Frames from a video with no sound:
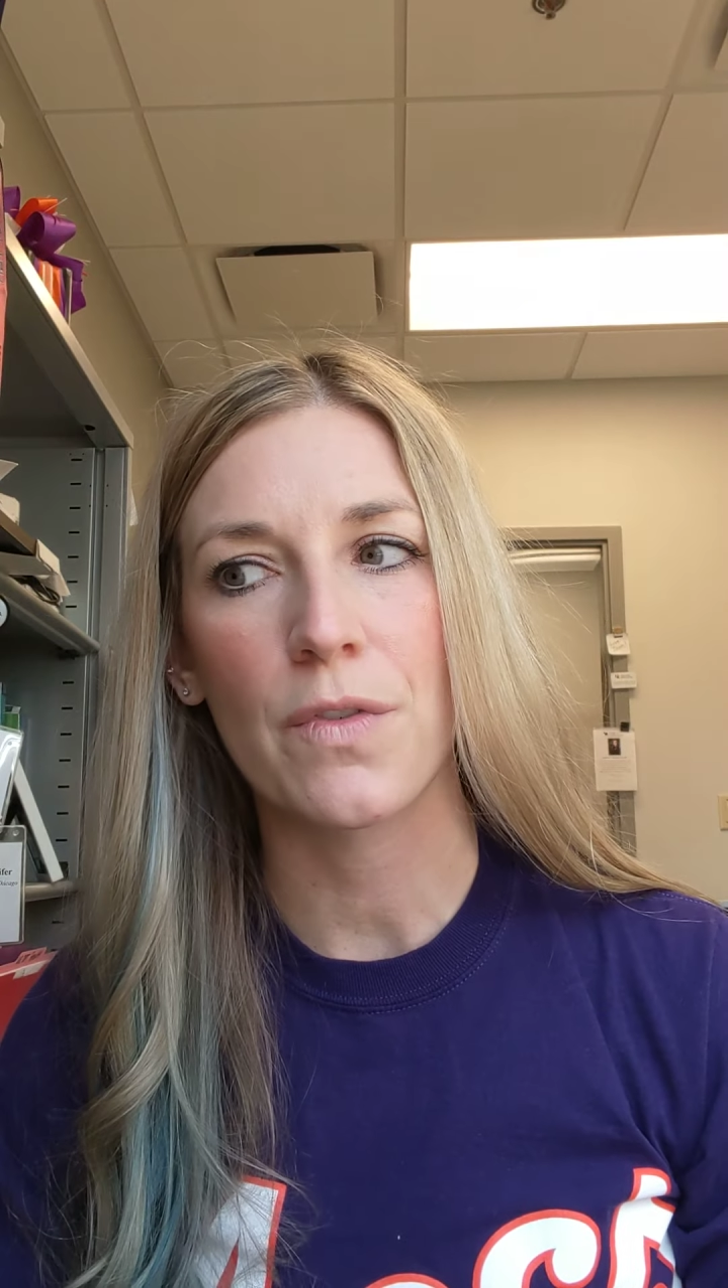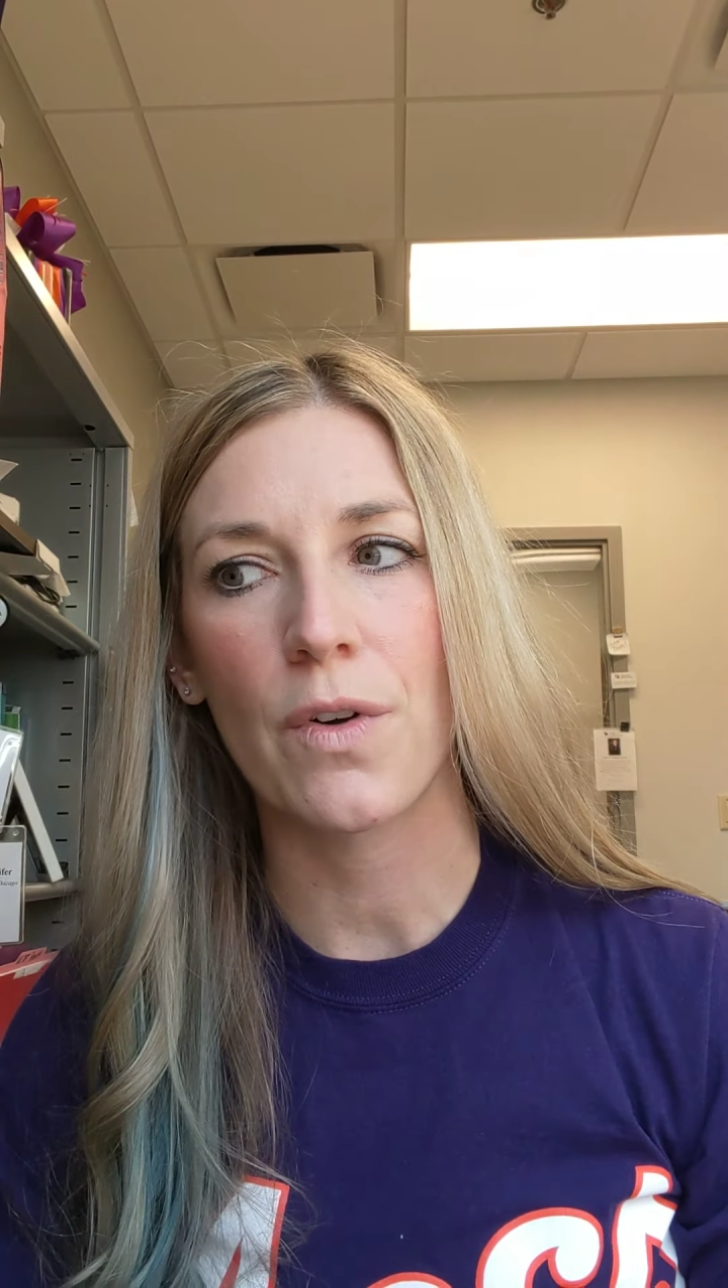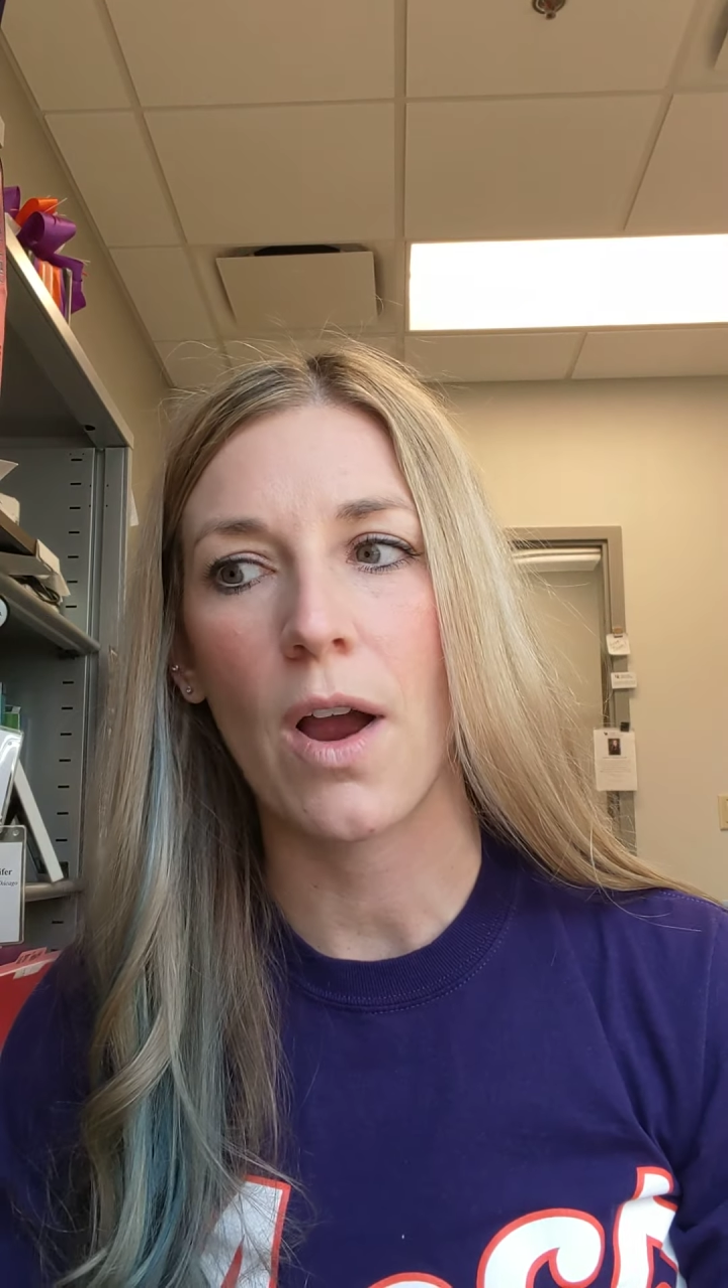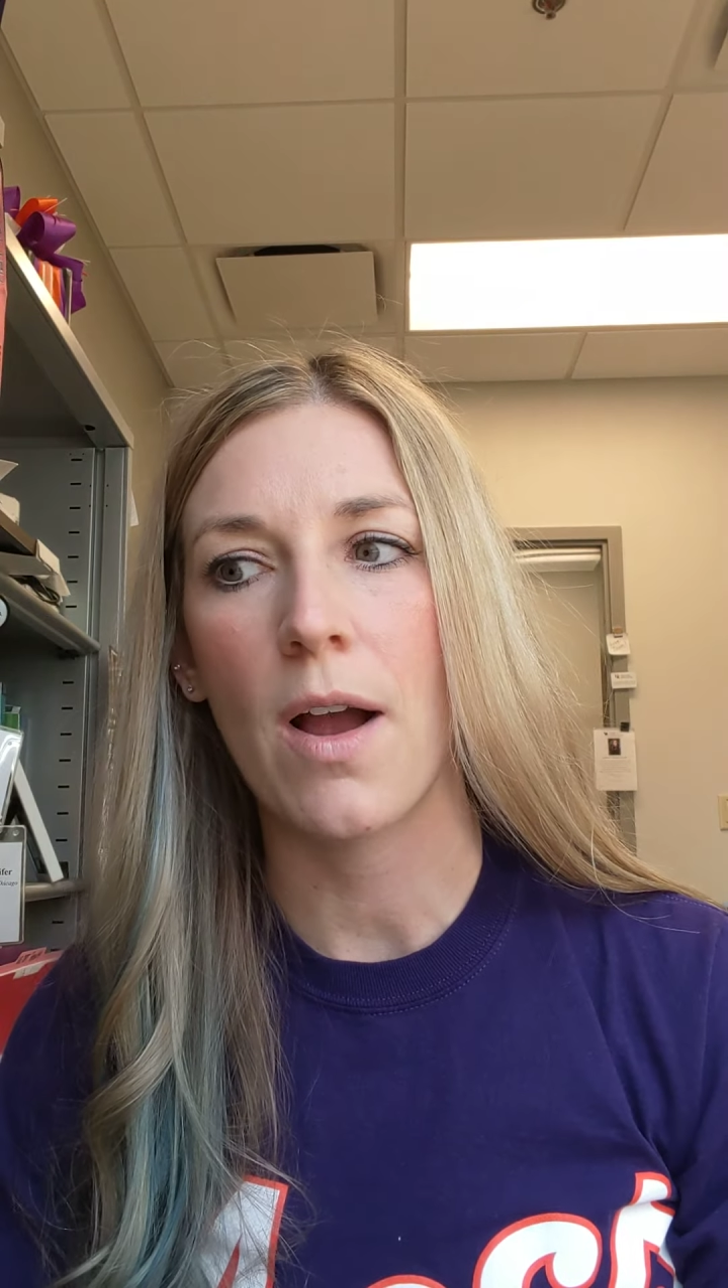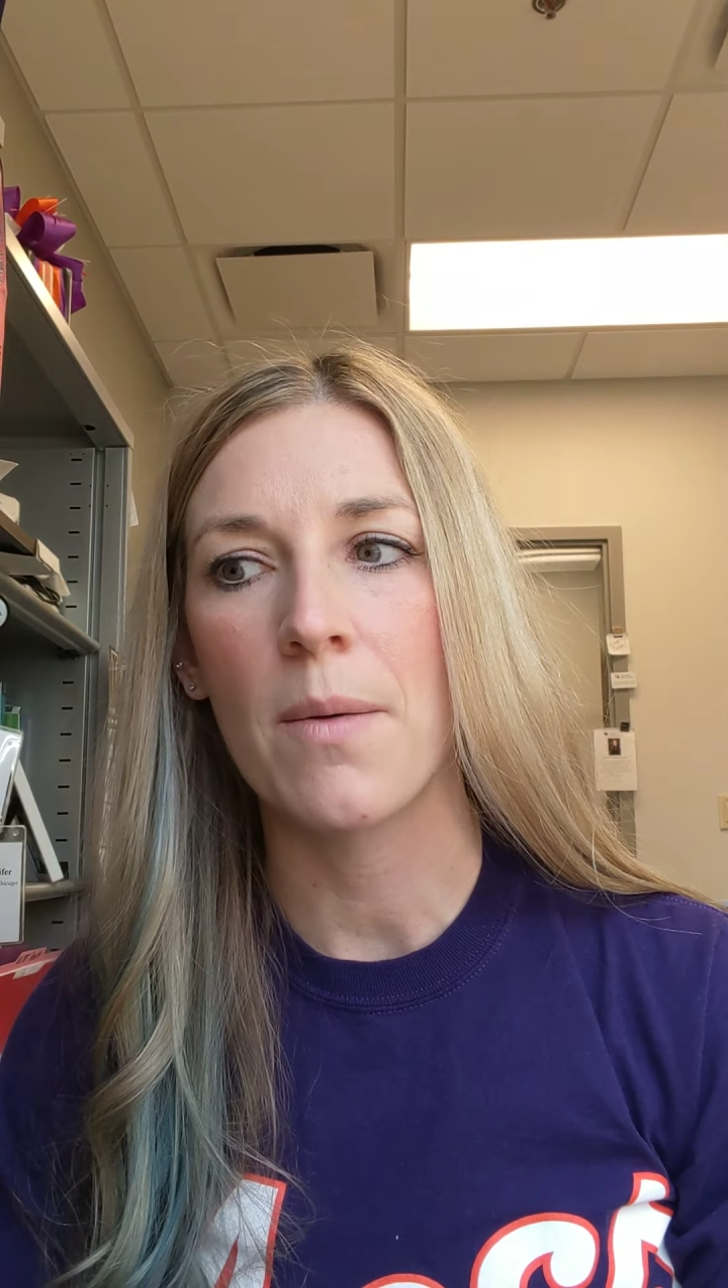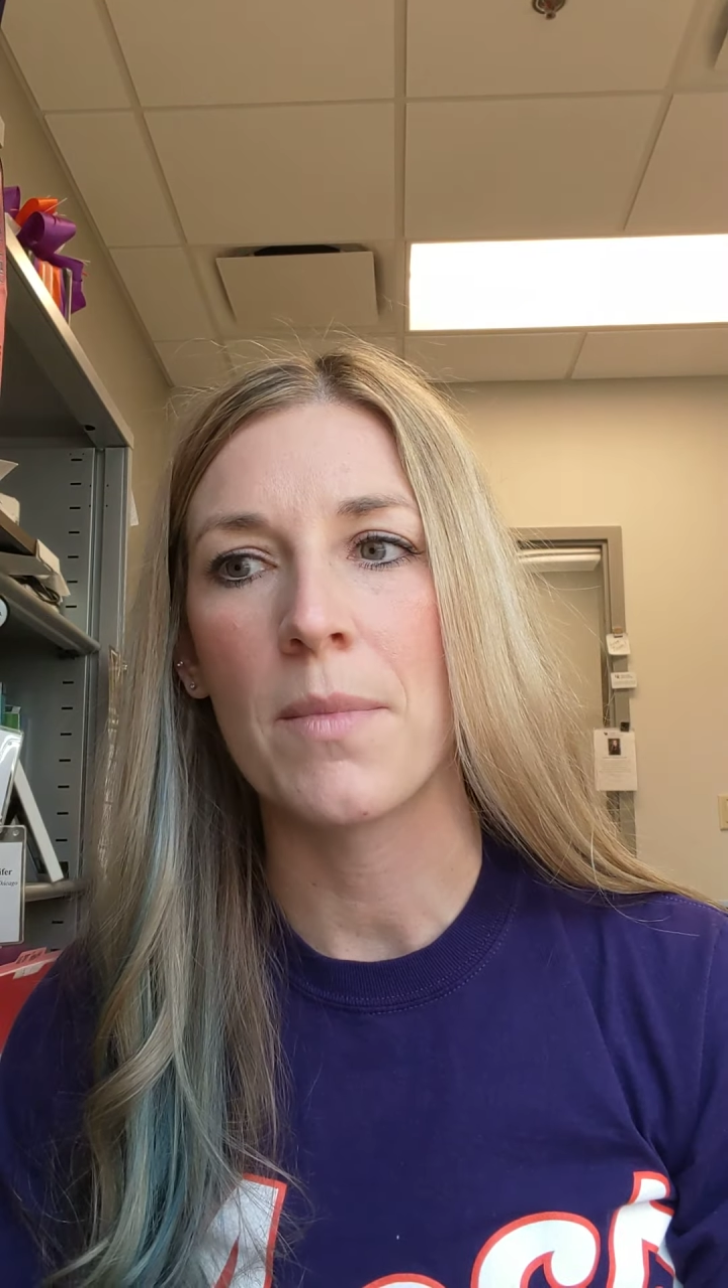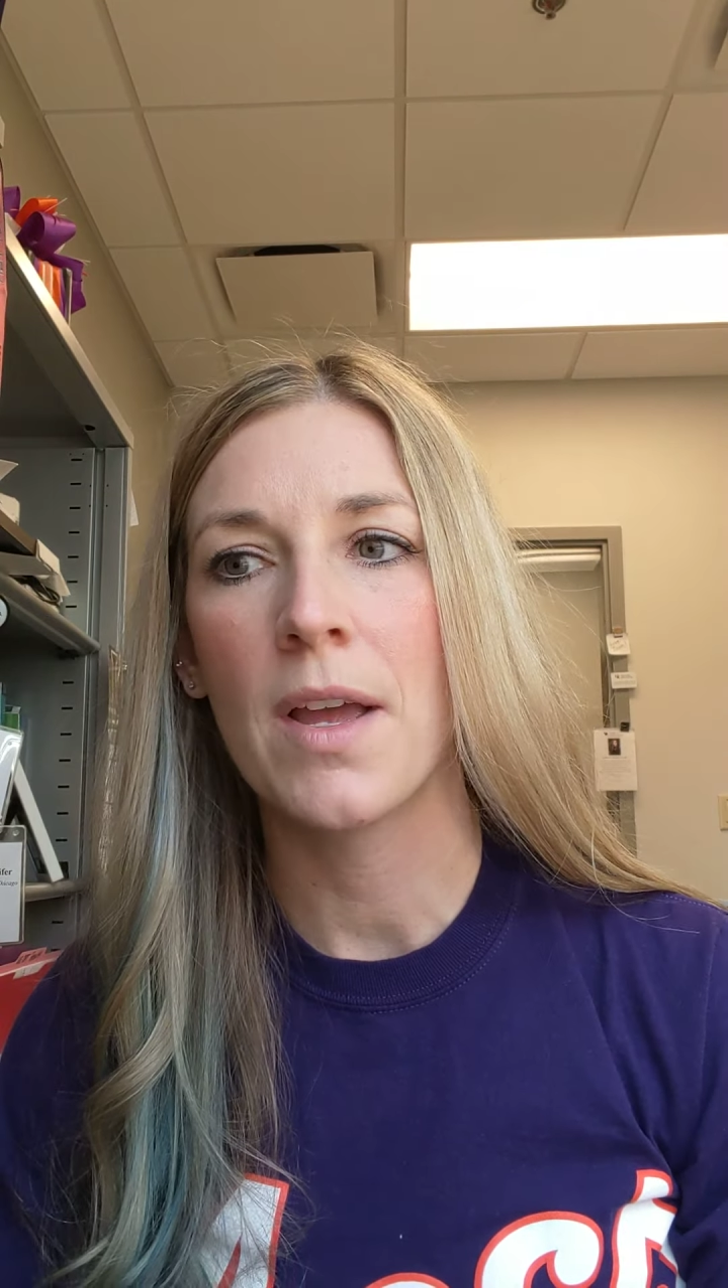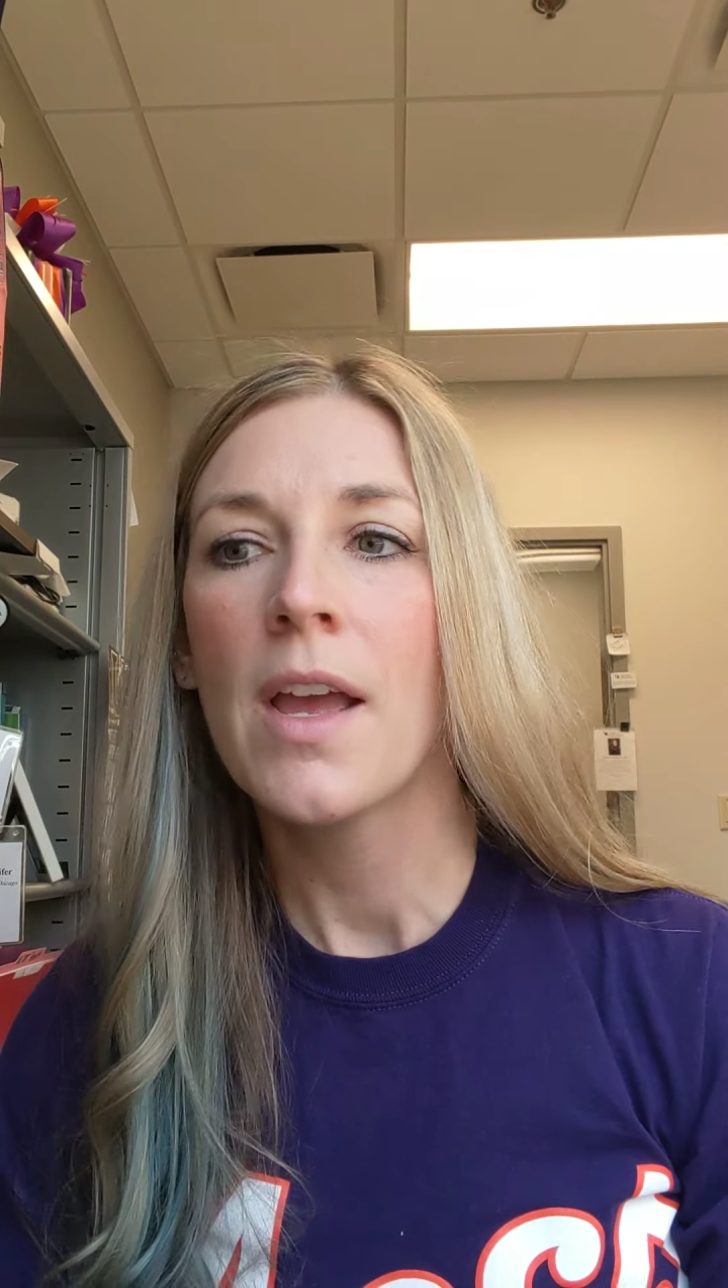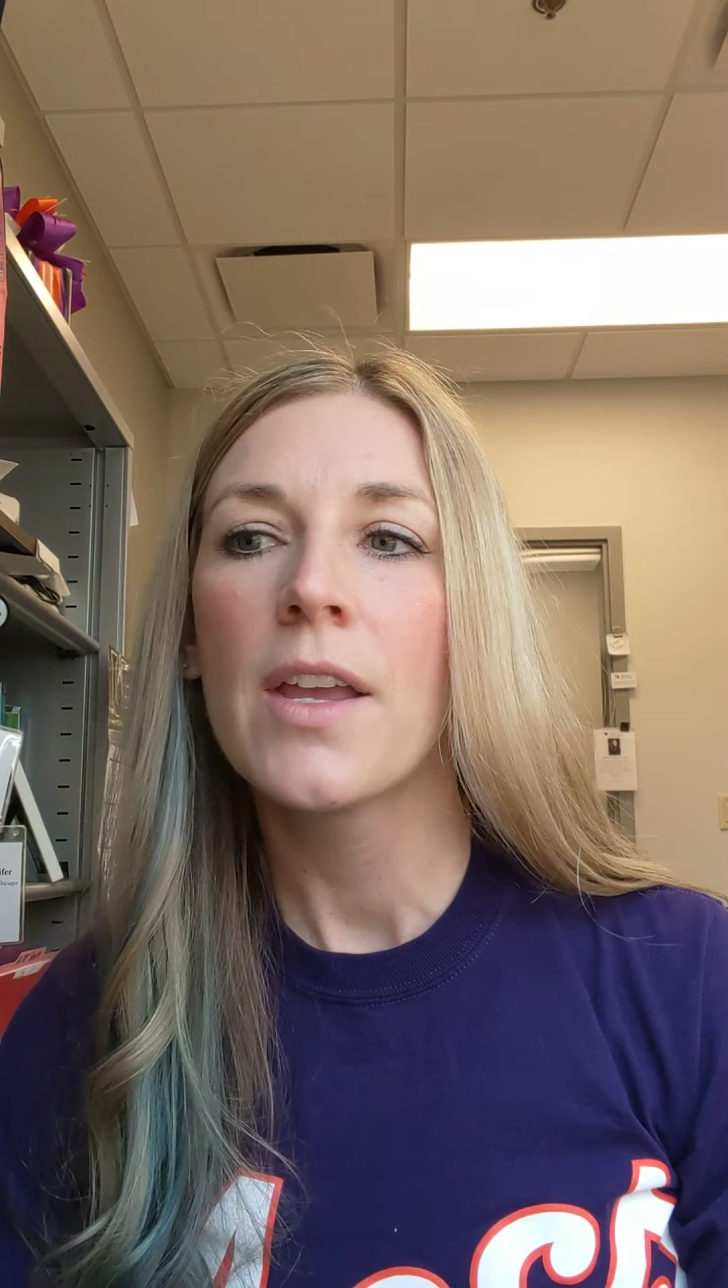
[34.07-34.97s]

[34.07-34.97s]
from,